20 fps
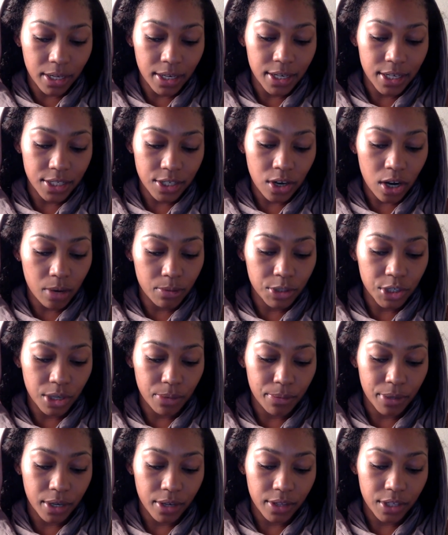and his arm shall
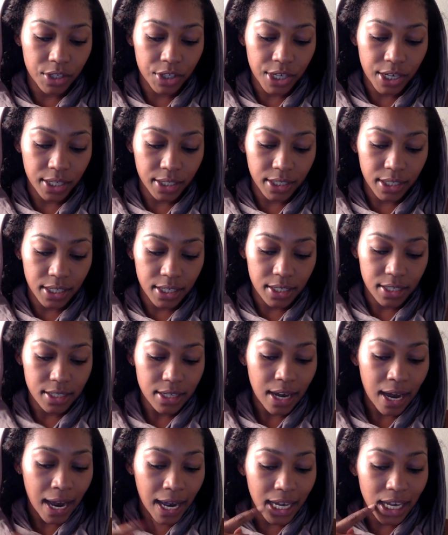be on the Chaldees.
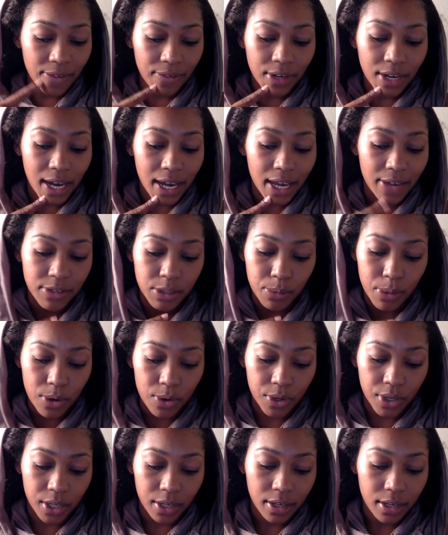I have
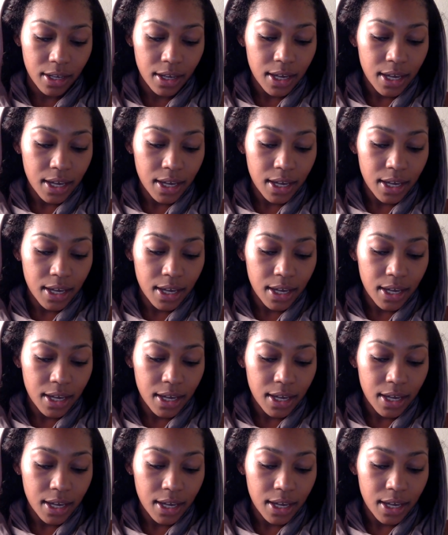spoken.